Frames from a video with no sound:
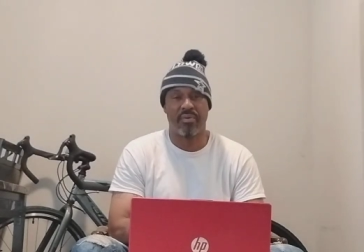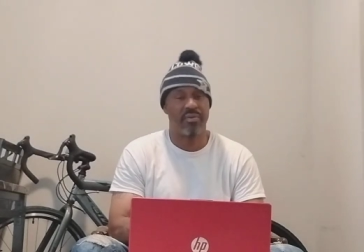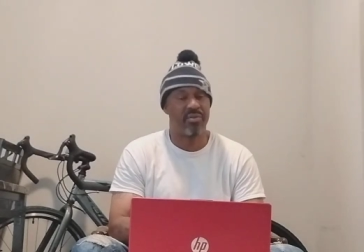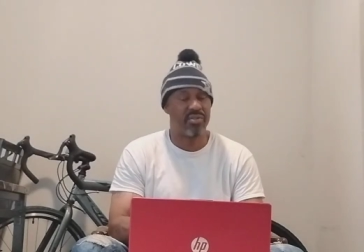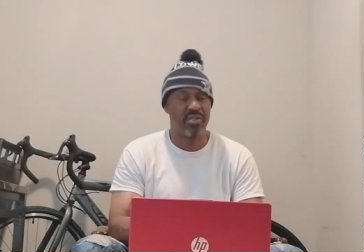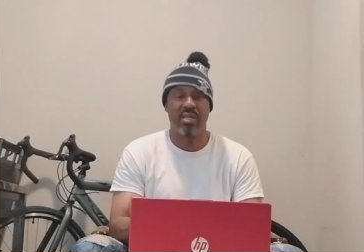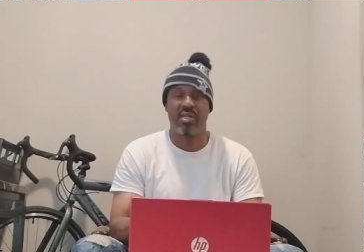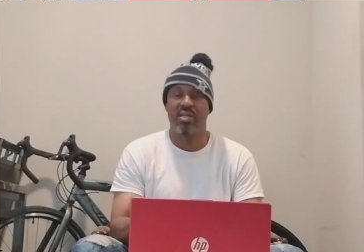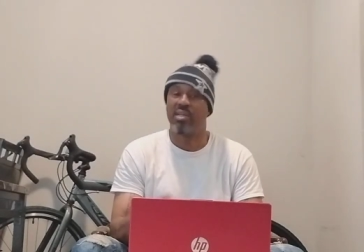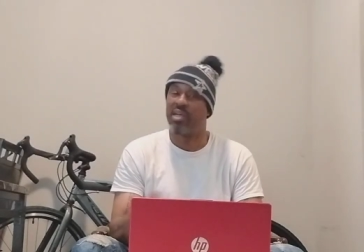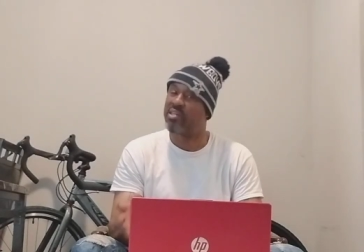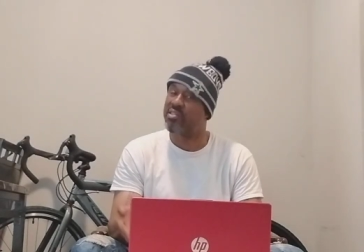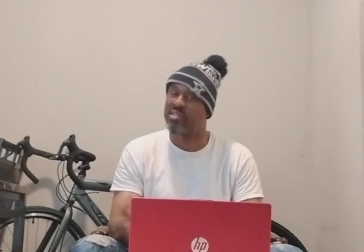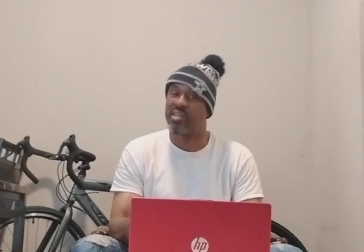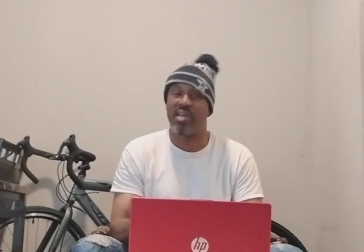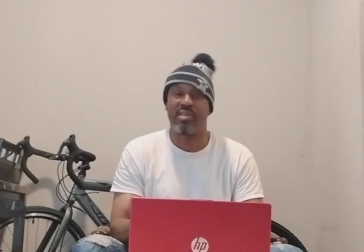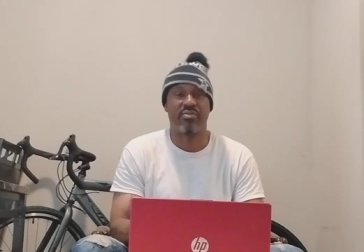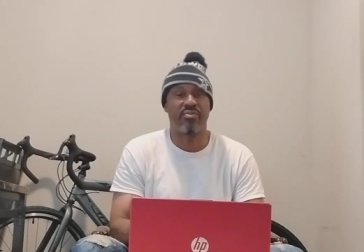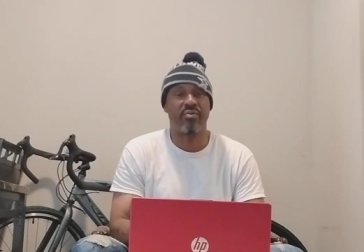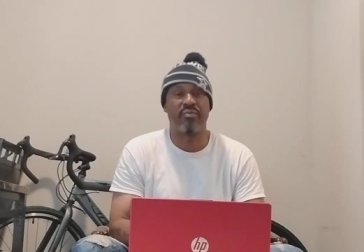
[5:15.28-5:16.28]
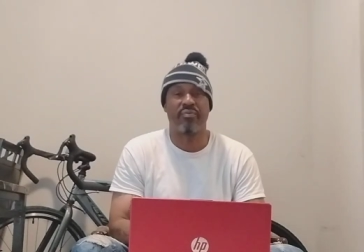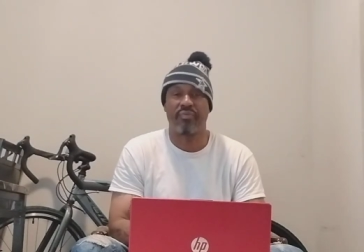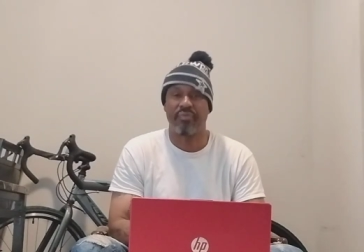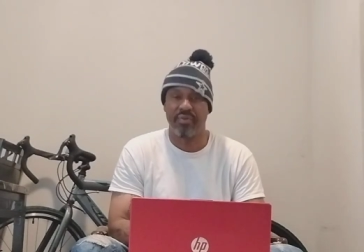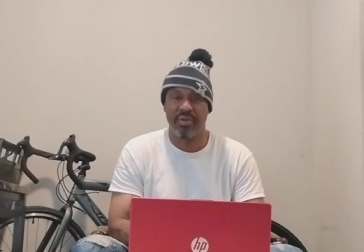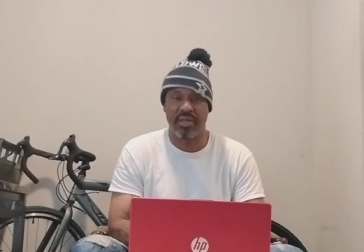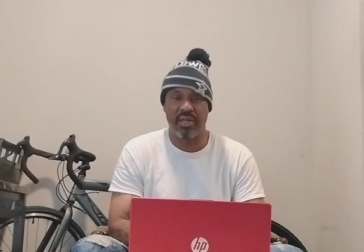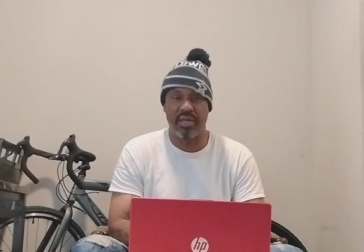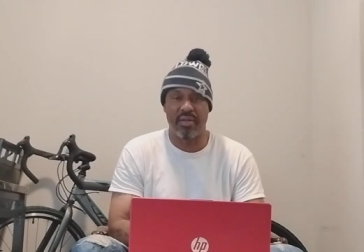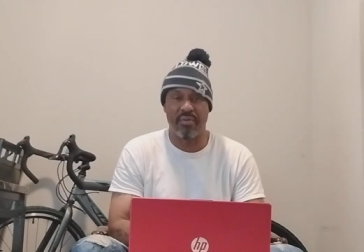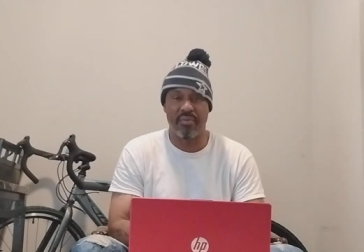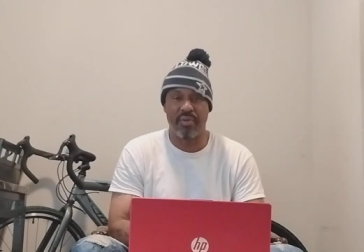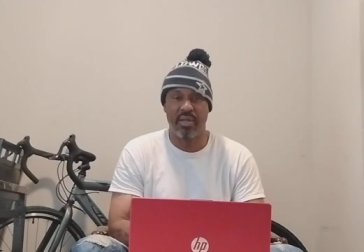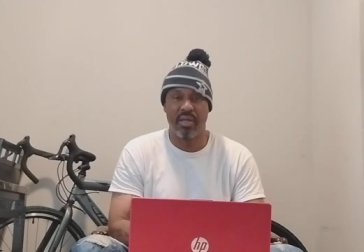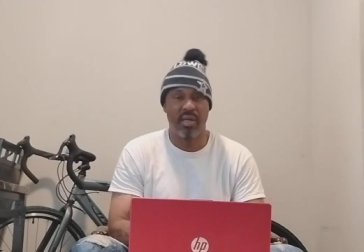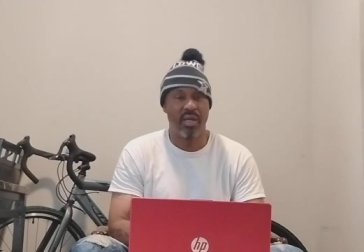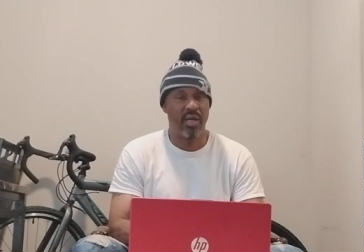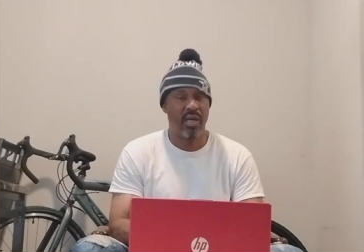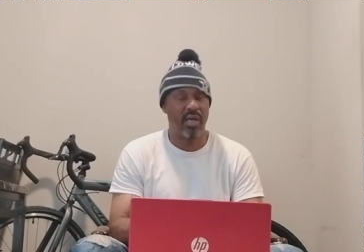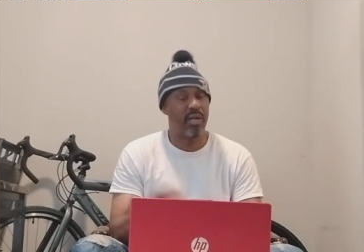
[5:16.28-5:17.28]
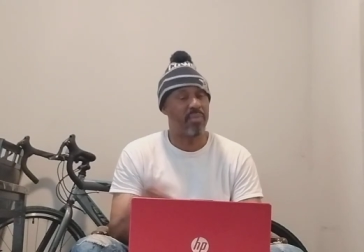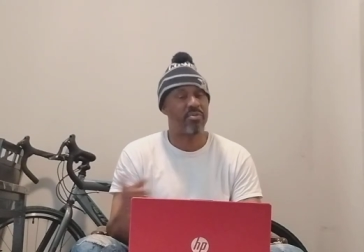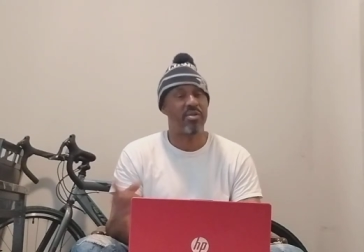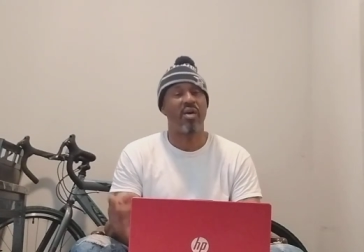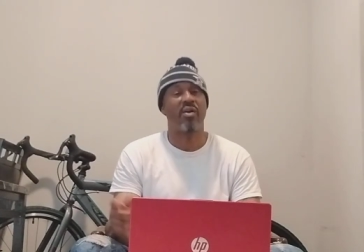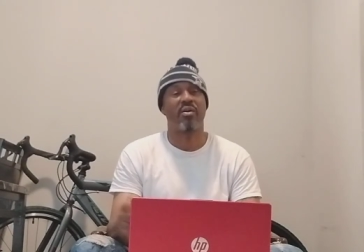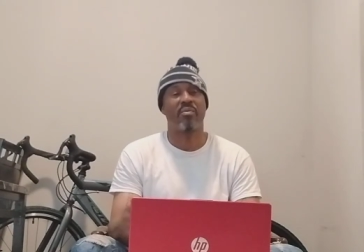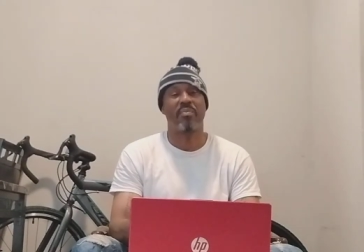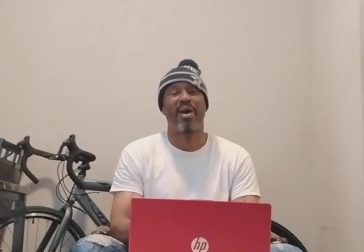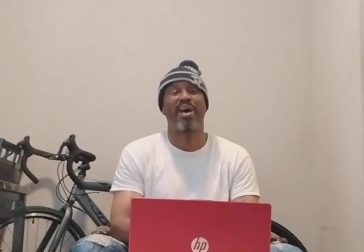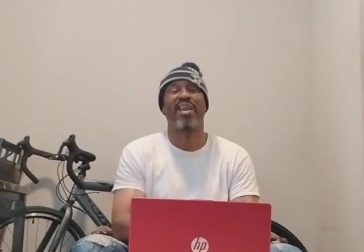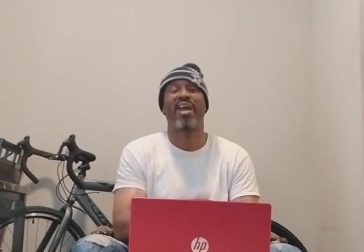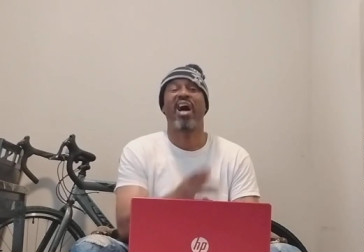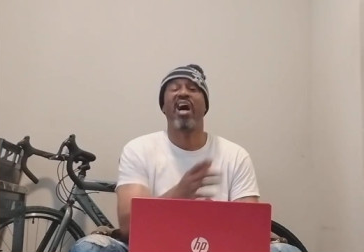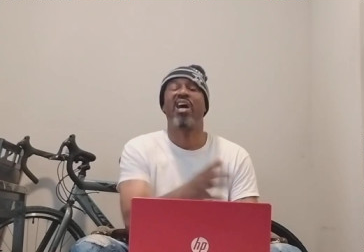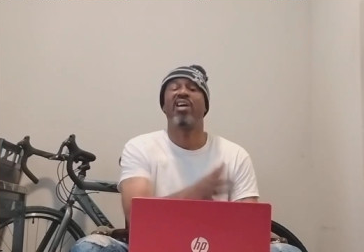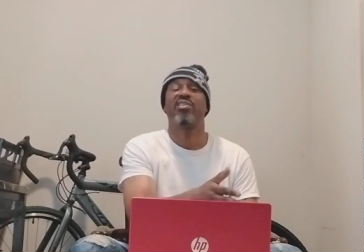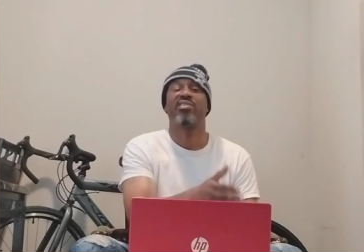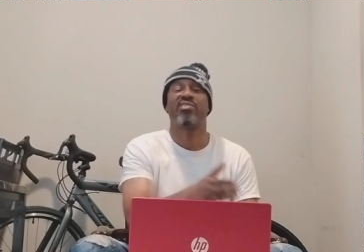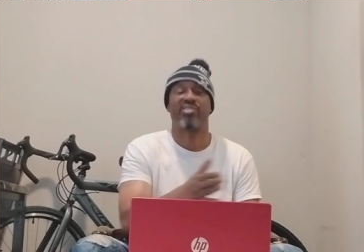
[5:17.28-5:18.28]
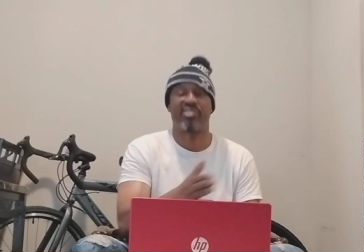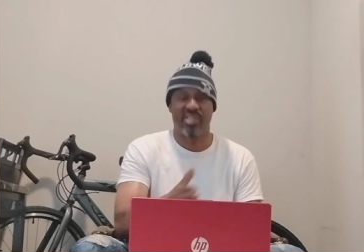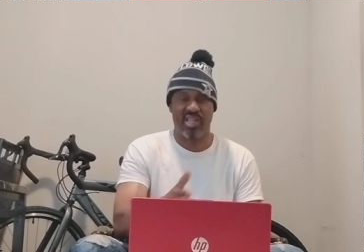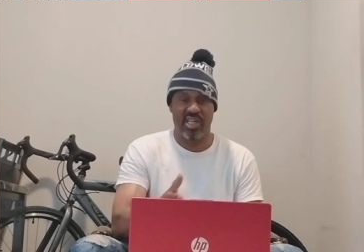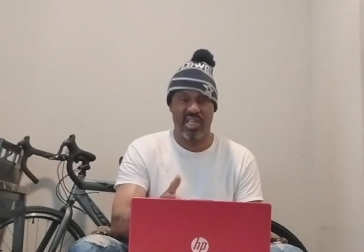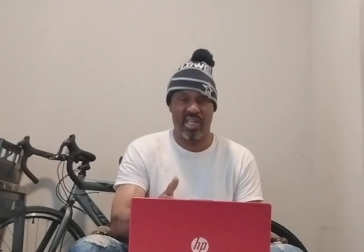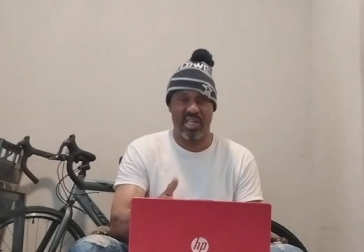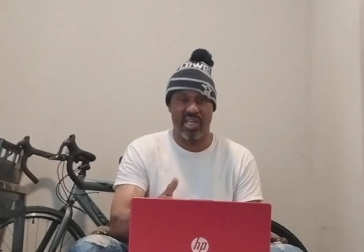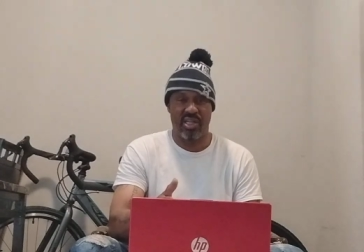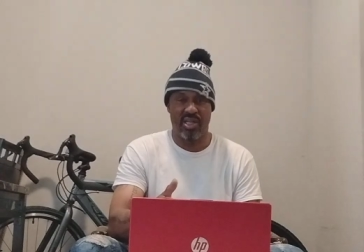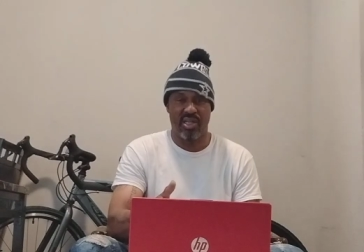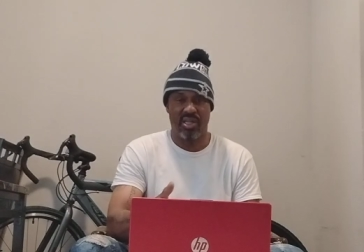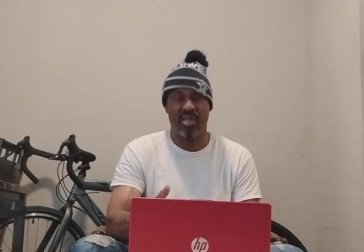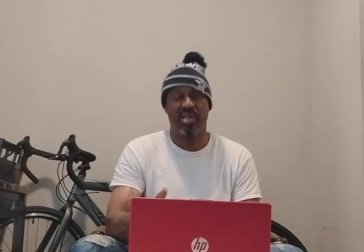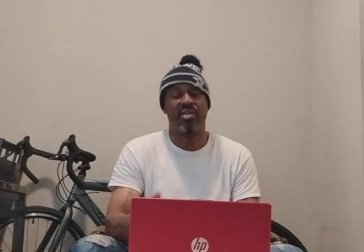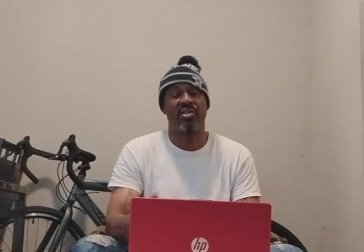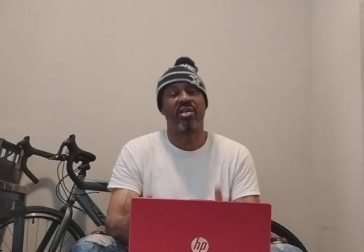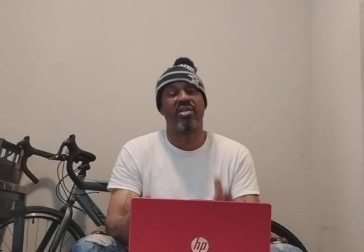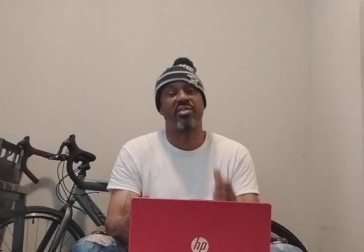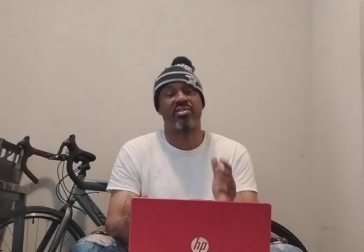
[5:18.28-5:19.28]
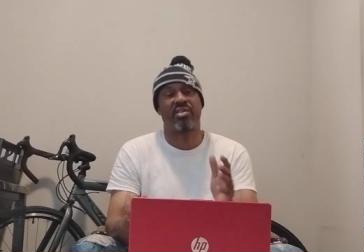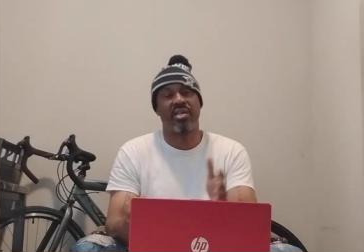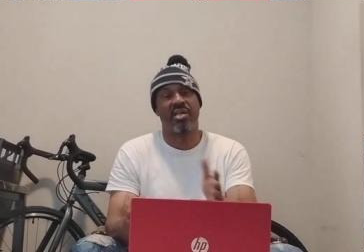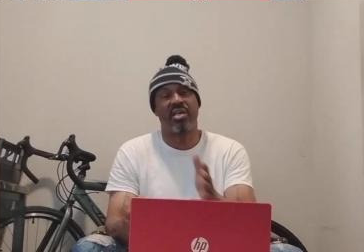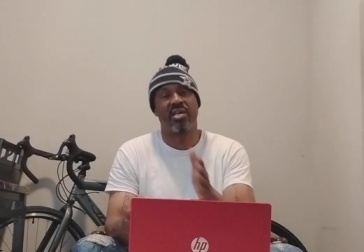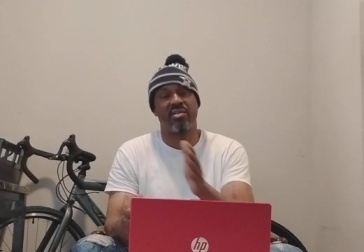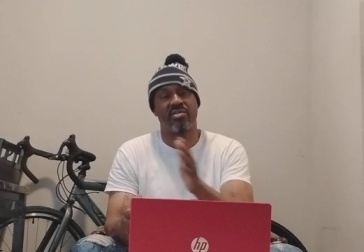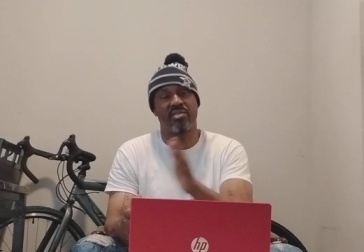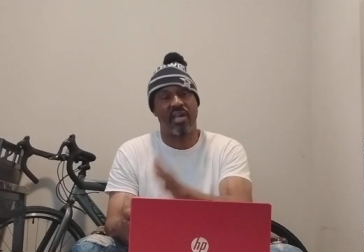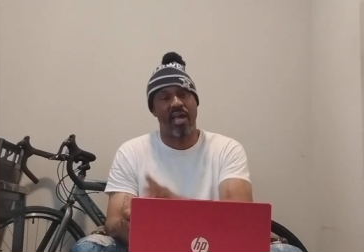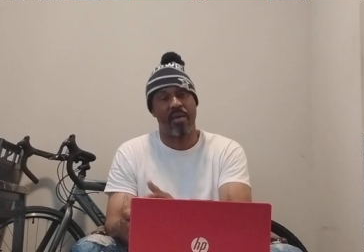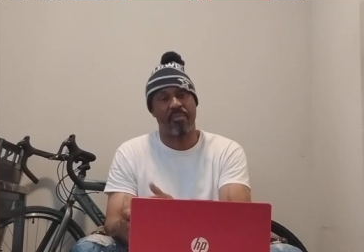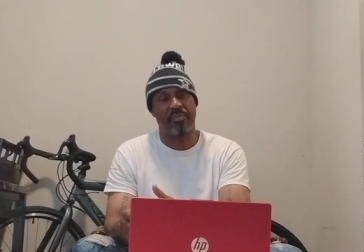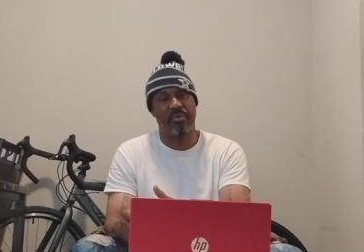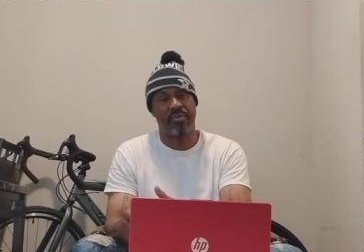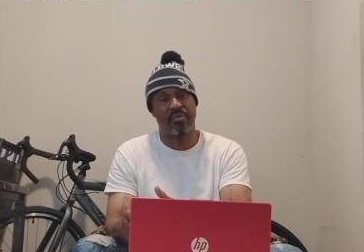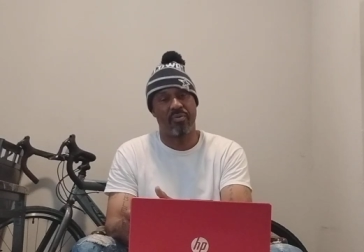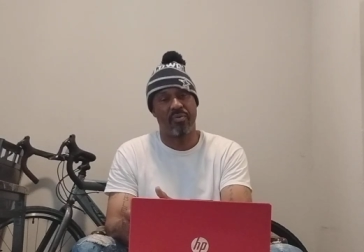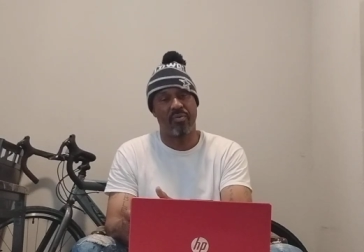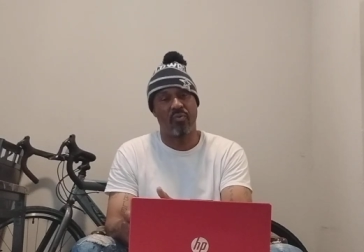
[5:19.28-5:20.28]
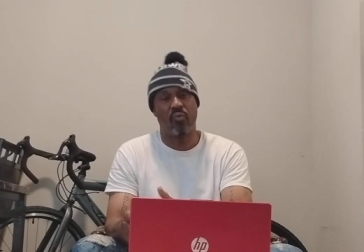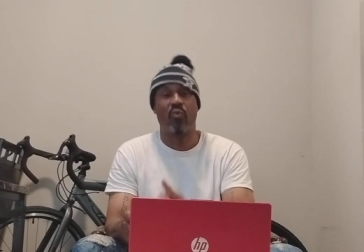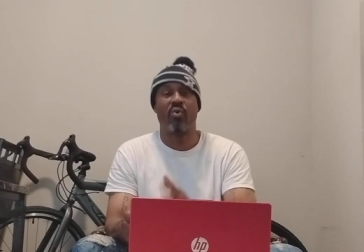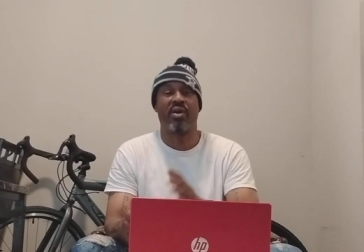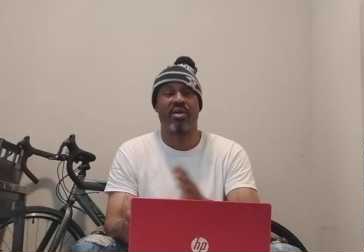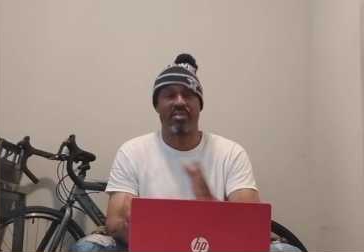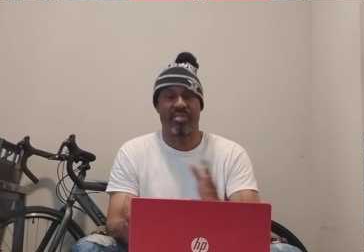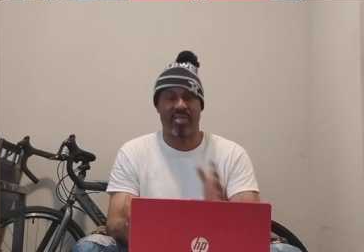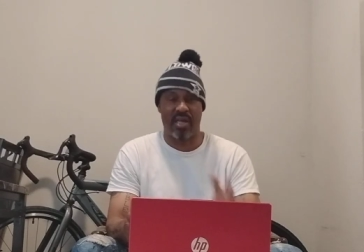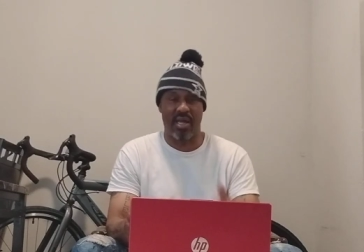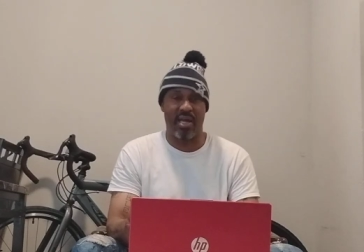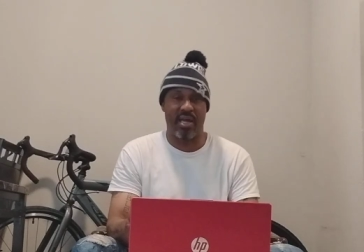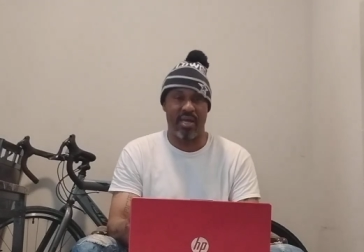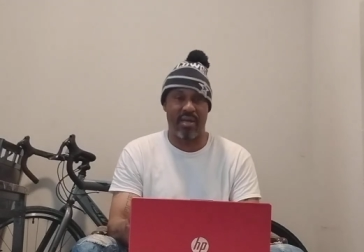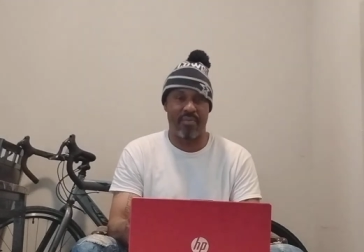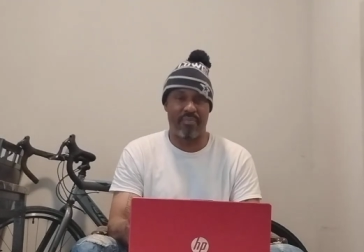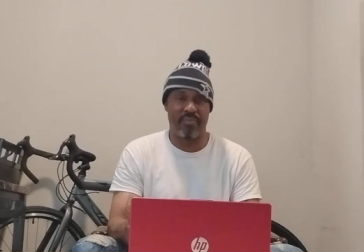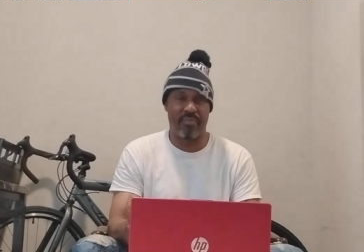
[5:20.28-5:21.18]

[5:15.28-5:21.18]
See, that's not your friend. And I'm talking about, I understand that things happen one time.